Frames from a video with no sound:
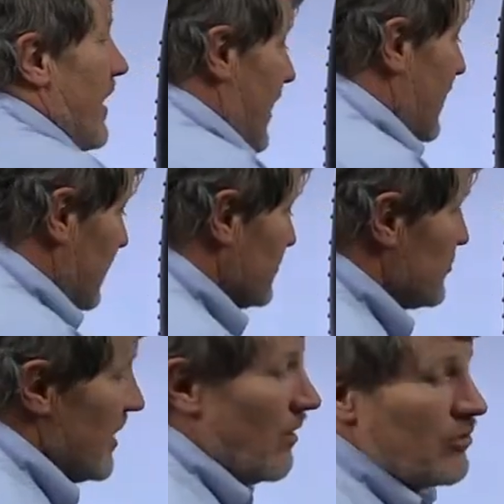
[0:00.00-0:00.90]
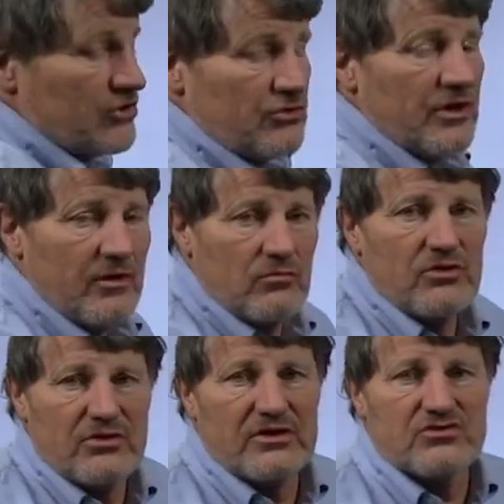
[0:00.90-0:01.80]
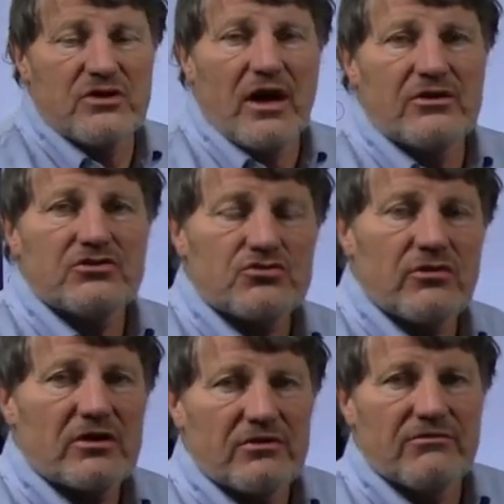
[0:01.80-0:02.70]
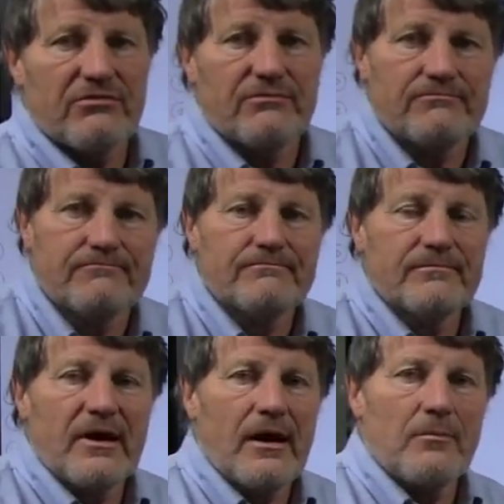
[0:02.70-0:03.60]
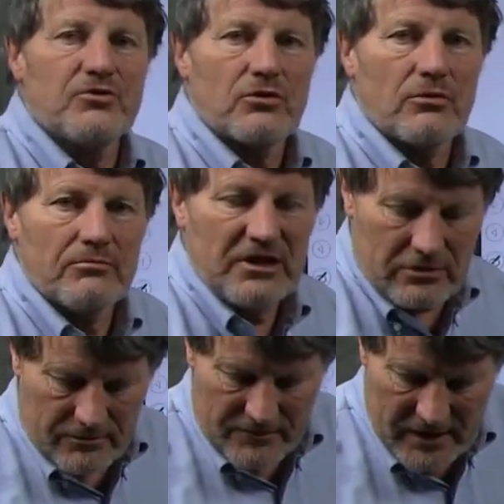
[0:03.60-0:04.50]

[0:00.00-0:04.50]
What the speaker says: and it's now what you get with this non-destructive optical meter.